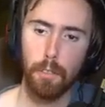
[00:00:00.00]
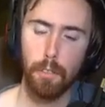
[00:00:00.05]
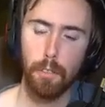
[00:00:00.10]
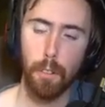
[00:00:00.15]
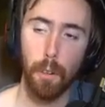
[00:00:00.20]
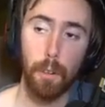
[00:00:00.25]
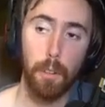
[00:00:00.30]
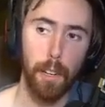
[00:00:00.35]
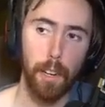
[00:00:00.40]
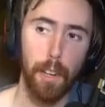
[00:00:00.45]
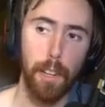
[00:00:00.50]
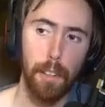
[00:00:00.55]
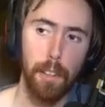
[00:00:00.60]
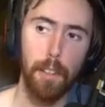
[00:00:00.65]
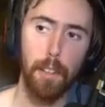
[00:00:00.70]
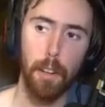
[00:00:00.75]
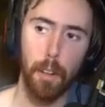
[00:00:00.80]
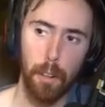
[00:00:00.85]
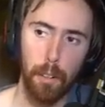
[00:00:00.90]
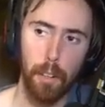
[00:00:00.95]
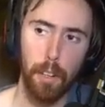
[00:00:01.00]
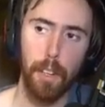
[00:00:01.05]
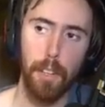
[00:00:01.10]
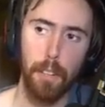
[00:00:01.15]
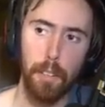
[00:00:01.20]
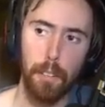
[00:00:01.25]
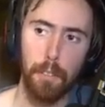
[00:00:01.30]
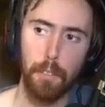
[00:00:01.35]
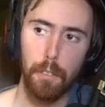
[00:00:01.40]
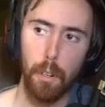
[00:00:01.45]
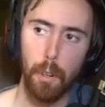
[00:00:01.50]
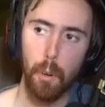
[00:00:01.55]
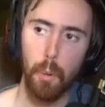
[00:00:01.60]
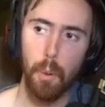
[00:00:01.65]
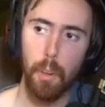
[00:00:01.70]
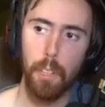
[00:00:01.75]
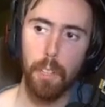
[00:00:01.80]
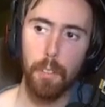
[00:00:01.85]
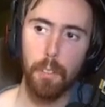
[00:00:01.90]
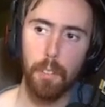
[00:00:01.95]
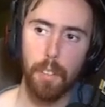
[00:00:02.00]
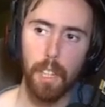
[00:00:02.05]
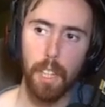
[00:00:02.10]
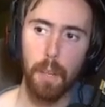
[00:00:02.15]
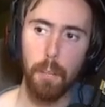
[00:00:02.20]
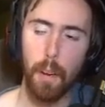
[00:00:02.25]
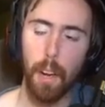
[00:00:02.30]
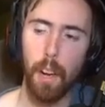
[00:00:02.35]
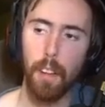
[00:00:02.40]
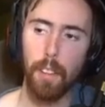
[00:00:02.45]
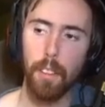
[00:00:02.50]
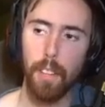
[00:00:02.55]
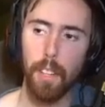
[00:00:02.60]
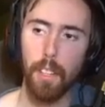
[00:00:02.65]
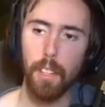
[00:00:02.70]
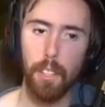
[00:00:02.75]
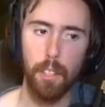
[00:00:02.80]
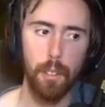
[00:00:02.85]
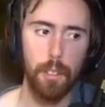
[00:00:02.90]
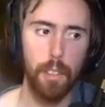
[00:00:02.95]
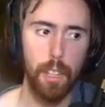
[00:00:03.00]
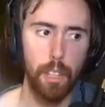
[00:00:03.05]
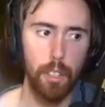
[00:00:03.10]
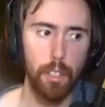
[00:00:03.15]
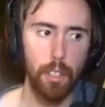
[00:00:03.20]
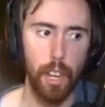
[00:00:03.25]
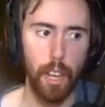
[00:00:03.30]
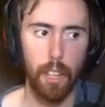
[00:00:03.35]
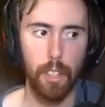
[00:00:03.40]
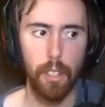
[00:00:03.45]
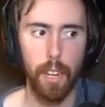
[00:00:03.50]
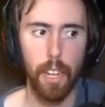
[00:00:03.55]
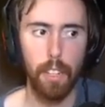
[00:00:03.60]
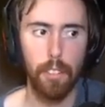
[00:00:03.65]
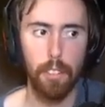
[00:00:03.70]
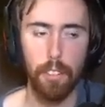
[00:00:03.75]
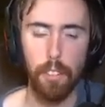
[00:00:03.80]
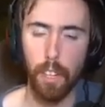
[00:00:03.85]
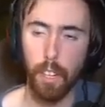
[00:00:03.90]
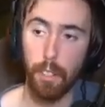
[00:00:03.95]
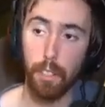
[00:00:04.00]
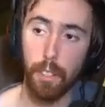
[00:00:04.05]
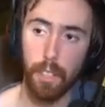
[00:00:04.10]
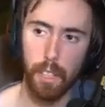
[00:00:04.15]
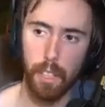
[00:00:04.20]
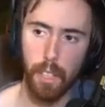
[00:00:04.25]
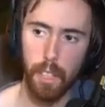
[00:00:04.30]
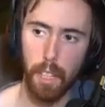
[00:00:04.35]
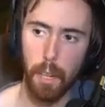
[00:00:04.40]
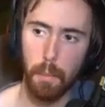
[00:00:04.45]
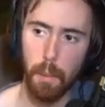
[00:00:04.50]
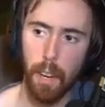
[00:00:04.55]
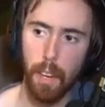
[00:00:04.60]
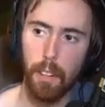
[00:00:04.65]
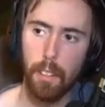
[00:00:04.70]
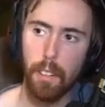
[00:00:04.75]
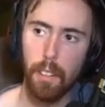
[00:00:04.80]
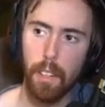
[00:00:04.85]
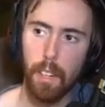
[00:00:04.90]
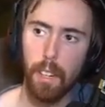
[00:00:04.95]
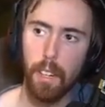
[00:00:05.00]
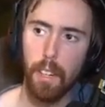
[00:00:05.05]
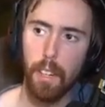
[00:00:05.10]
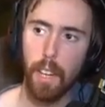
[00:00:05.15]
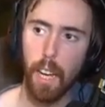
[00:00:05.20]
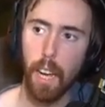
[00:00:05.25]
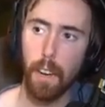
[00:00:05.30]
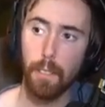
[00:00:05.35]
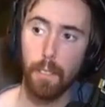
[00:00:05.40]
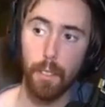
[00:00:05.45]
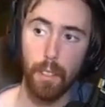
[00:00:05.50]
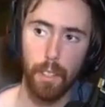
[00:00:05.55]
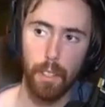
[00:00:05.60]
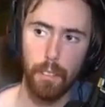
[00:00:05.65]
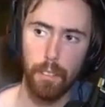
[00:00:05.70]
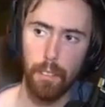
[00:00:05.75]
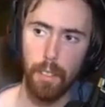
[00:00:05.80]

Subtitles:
Okay. So what do you think about? Do you think Shadowlands is actually going to come out after this?